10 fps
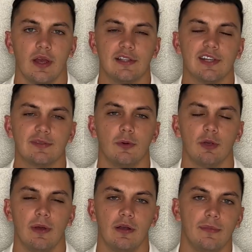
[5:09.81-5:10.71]
As I spoke
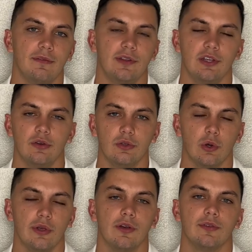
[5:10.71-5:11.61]
about in my video
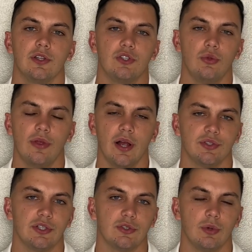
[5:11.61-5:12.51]
going over the
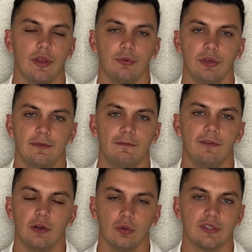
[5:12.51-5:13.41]
2023
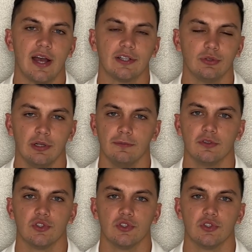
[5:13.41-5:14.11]
federal tax credit for